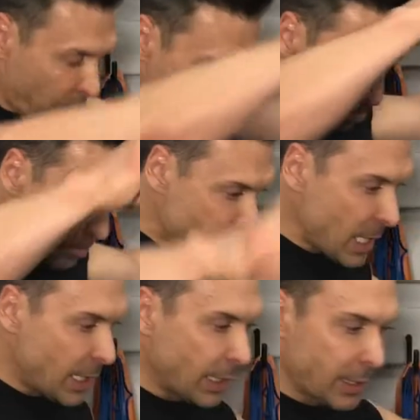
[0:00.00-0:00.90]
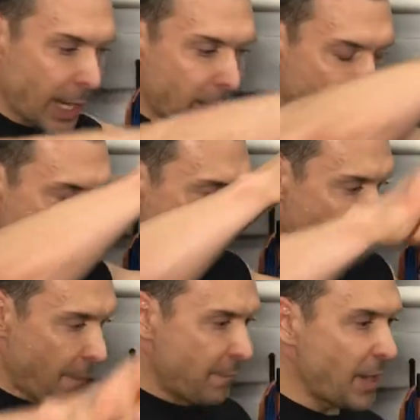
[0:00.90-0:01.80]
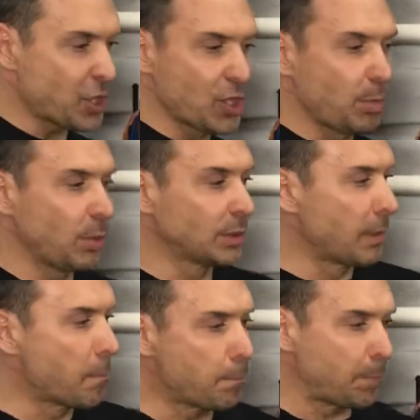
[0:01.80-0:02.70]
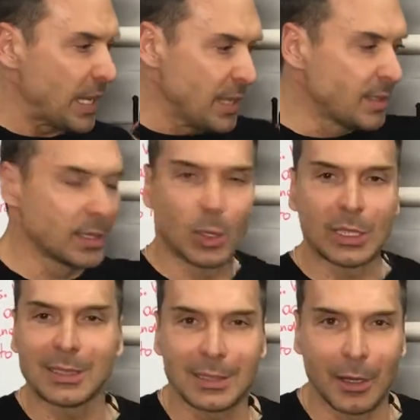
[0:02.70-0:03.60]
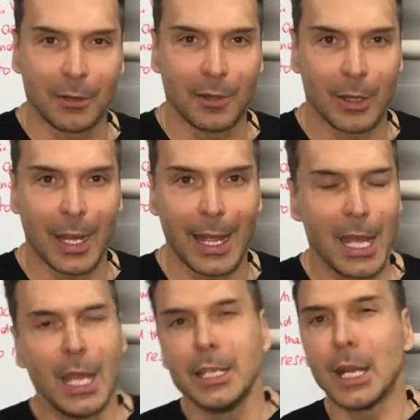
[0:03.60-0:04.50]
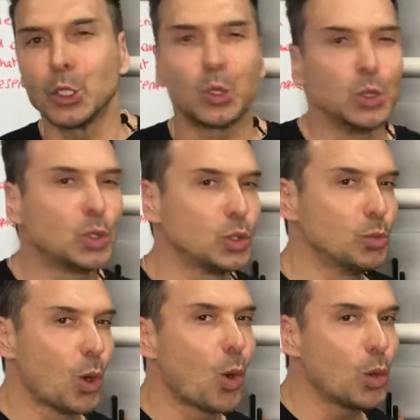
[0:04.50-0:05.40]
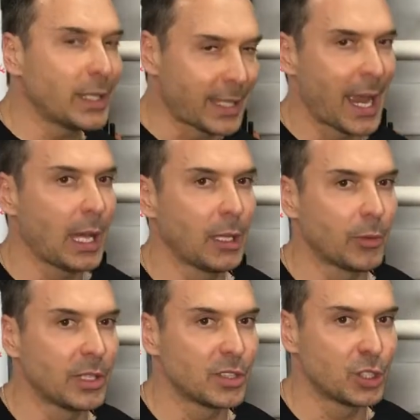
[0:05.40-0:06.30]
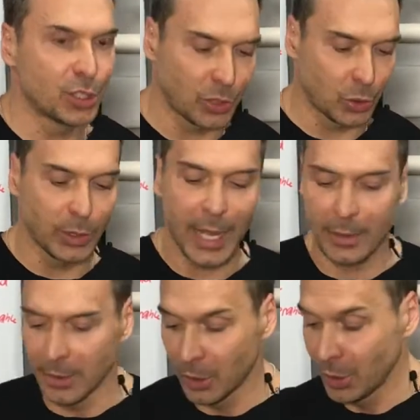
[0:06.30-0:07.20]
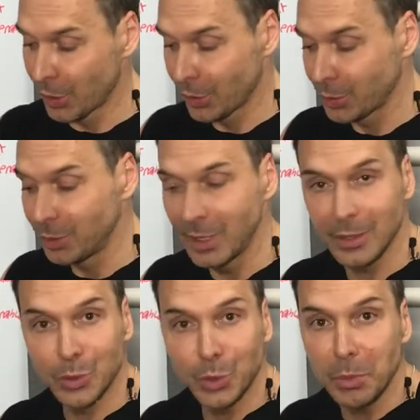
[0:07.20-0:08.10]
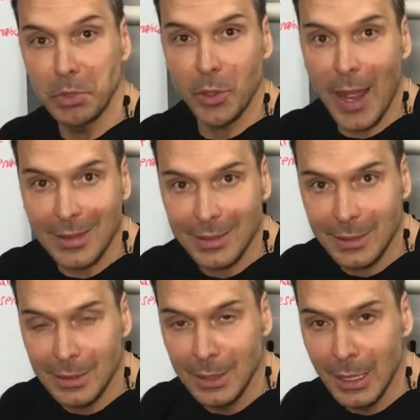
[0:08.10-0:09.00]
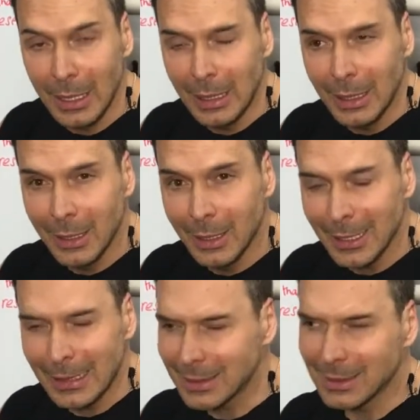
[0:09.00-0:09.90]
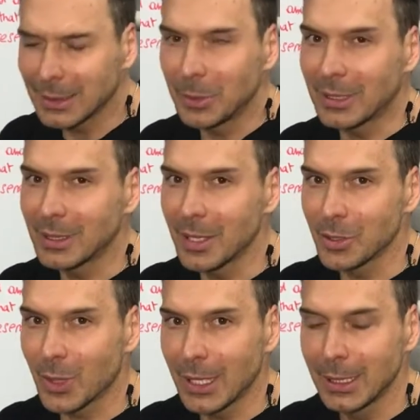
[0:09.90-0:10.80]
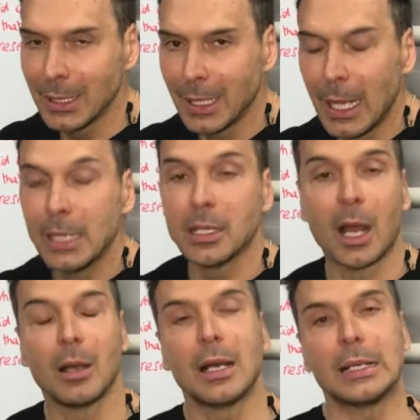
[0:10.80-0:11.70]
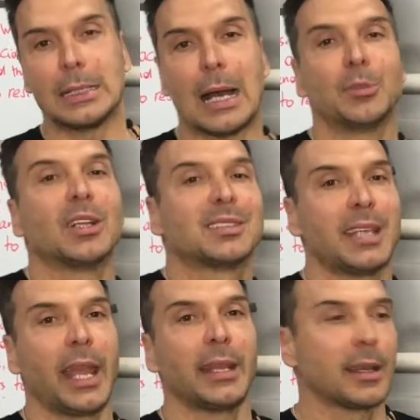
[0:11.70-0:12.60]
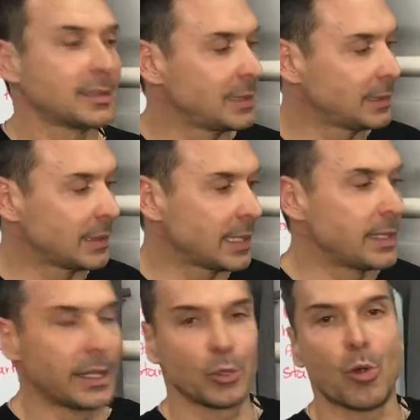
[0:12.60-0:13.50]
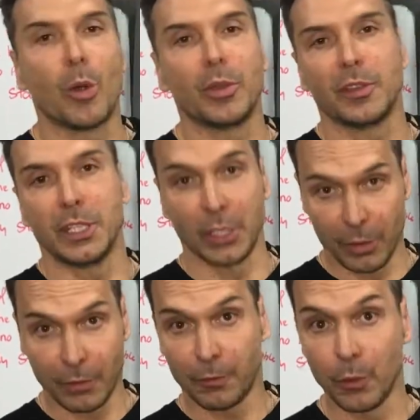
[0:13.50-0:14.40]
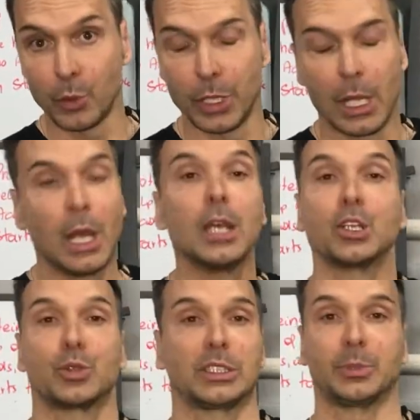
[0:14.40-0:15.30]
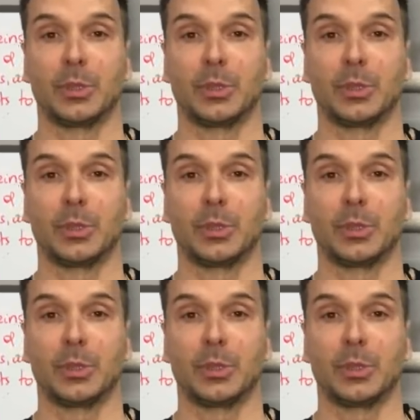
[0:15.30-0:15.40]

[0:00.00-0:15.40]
meat and vegetables and beans and all that stuff, okay? Now, to consume all the calories just to get to the amino acids, it just doesn't make sense, right? Now, I'm not saying there's anything wrong with eating food. Trust